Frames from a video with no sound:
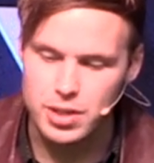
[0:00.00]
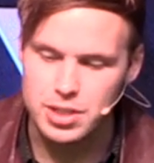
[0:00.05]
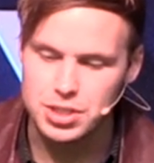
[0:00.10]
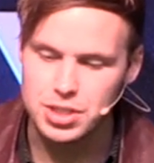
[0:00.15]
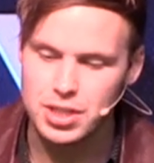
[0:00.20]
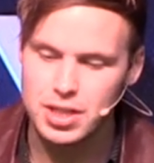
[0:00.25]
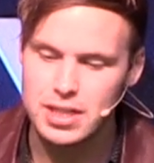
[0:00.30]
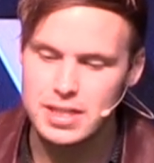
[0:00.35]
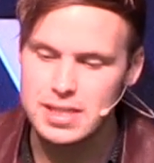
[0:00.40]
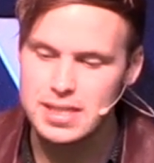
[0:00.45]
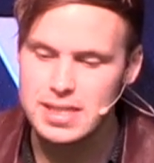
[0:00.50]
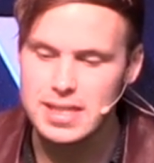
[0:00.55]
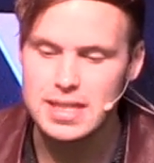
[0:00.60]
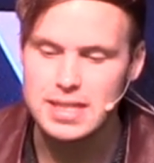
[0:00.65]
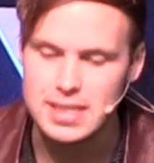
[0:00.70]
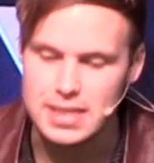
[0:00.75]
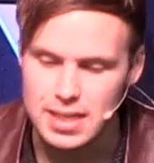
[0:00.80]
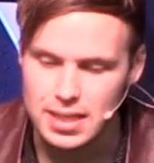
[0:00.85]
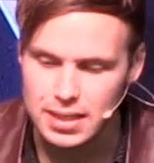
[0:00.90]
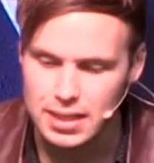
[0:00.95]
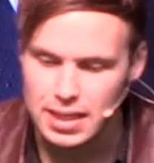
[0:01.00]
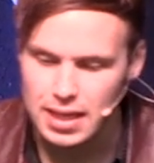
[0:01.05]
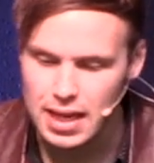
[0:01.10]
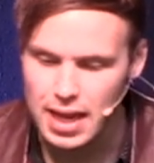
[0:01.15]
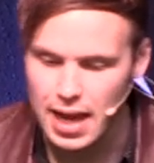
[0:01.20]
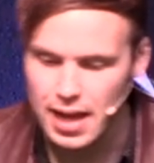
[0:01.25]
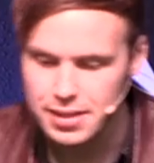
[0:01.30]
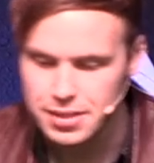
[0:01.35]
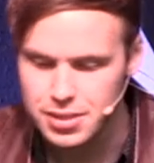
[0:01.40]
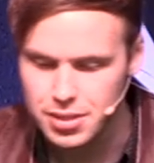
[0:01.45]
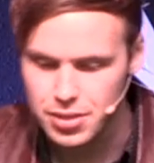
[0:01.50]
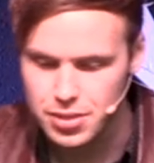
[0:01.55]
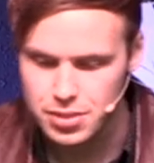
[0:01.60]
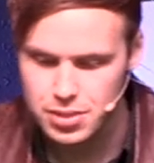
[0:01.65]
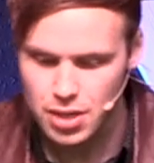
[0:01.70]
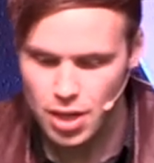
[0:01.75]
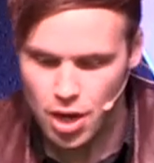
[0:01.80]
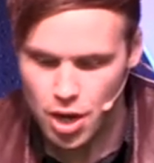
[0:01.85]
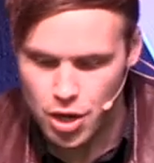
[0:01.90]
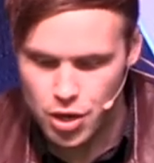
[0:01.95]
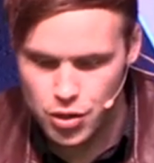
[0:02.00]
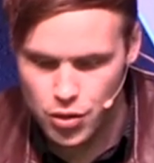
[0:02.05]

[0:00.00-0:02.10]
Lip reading: which consistently enters